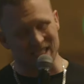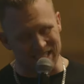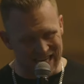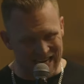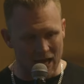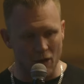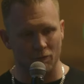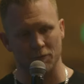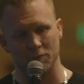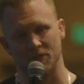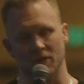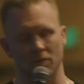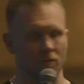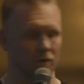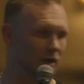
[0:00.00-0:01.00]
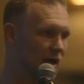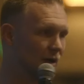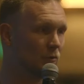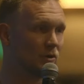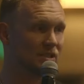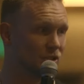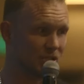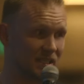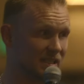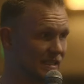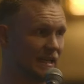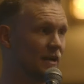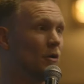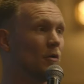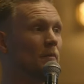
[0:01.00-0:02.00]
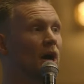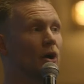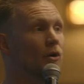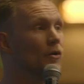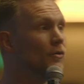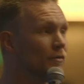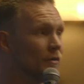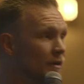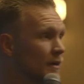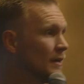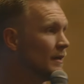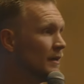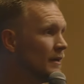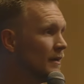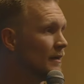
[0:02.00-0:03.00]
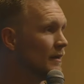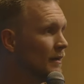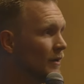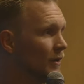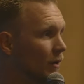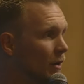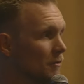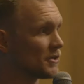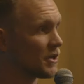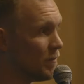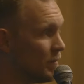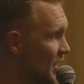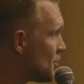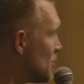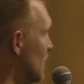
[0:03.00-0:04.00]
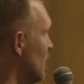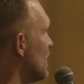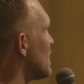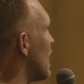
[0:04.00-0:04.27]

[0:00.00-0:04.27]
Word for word: I was sent out from somewhere. I wasn't just sent on my own. You know, I was commissioned.